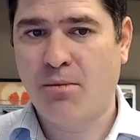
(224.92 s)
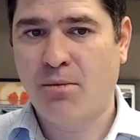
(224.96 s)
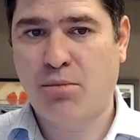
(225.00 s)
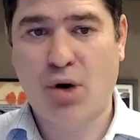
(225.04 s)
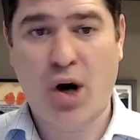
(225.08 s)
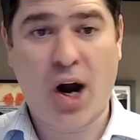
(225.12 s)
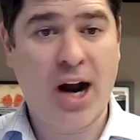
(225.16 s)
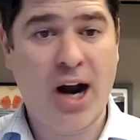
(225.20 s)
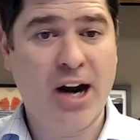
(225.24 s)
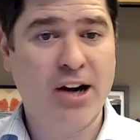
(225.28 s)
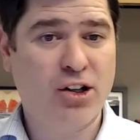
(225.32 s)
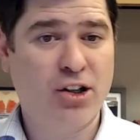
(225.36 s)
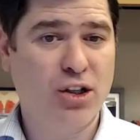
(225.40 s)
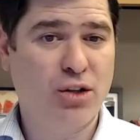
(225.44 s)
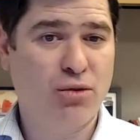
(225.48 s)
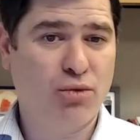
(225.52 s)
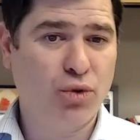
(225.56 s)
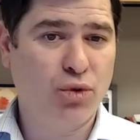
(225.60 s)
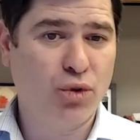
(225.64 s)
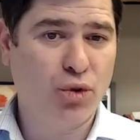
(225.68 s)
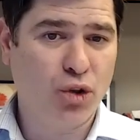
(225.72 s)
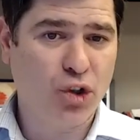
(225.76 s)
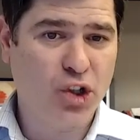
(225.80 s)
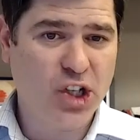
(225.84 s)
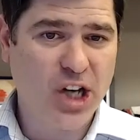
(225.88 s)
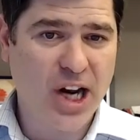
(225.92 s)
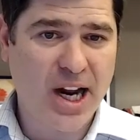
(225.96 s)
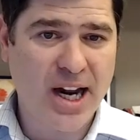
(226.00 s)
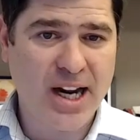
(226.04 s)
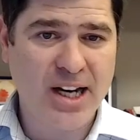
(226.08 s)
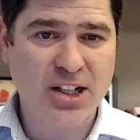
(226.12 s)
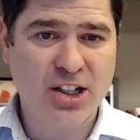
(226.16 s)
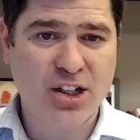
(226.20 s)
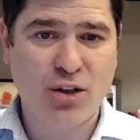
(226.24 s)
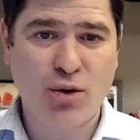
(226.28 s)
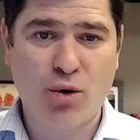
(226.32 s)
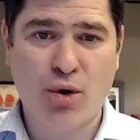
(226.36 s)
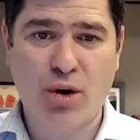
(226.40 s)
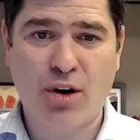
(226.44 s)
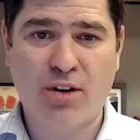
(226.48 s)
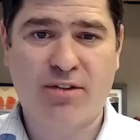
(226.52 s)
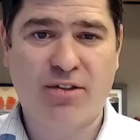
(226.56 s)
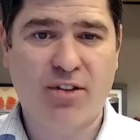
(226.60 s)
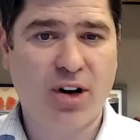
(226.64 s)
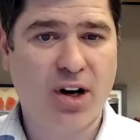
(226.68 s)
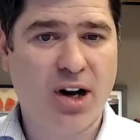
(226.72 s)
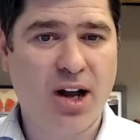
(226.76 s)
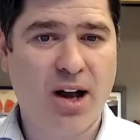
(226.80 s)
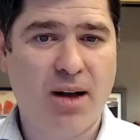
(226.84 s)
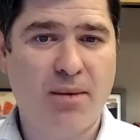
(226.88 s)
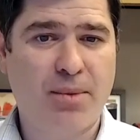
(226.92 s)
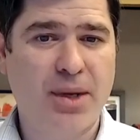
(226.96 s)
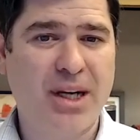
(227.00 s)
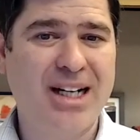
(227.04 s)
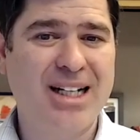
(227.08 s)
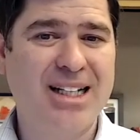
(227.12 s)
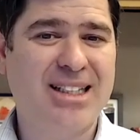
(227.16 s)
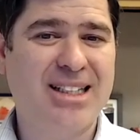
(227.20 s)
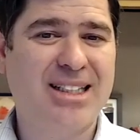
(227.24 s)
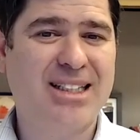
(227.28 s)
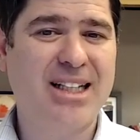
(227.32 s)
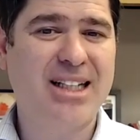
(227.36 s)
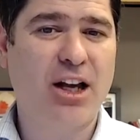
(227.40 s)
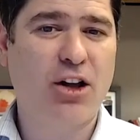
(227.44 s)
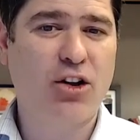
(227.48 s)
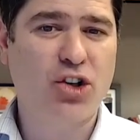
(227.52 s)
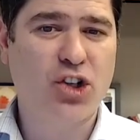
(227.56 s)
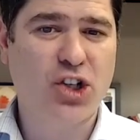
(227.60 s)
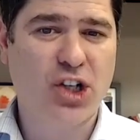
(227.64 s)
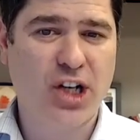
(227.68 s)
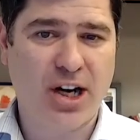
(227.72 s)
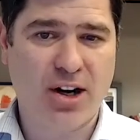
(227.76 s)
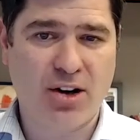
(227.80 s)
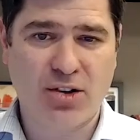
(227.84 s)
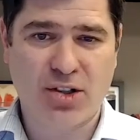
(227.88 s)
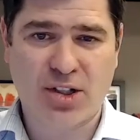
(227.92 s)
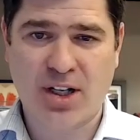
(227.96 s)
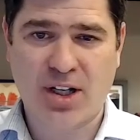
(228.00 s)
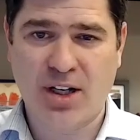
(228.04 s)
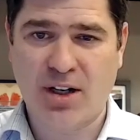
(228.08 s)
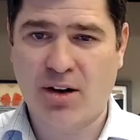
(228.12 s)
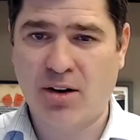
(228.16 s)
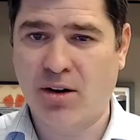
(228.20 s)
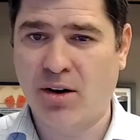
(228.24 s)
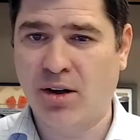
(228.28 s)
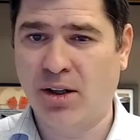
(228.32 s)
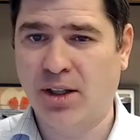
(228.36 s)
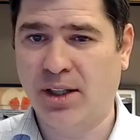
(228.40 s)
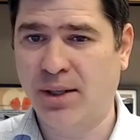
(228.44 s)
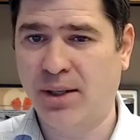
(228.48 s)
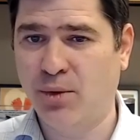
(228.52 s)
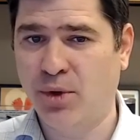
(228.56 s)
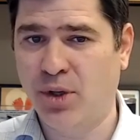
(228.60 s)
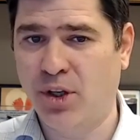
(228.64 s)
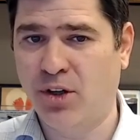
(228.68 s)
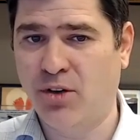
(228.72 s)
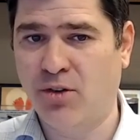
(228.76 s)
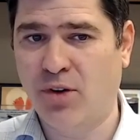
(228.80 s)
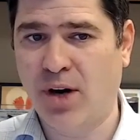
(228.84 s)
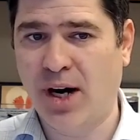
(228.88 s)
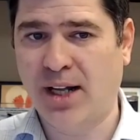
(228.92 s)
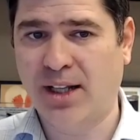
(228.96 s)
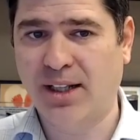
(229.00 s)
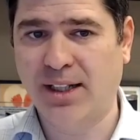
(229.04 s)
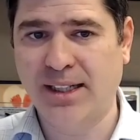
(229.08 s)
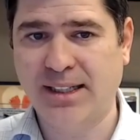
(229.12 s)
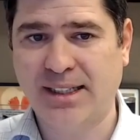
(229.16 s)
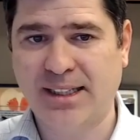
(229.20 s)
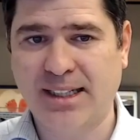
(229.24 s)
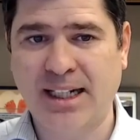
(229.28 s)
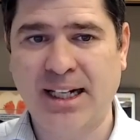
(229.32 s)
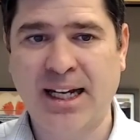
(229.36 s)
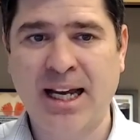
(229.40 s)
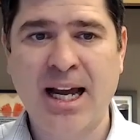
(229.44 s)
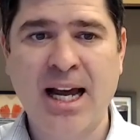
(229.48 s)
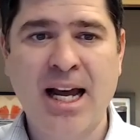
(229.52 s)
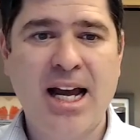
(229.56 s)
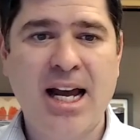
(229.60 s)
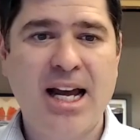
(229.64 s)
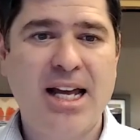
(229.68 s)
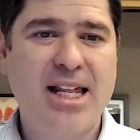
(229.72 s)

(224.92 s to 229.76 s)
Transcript: Prior to the rule change, in order for a company to sell shares concurrently with a direct listing,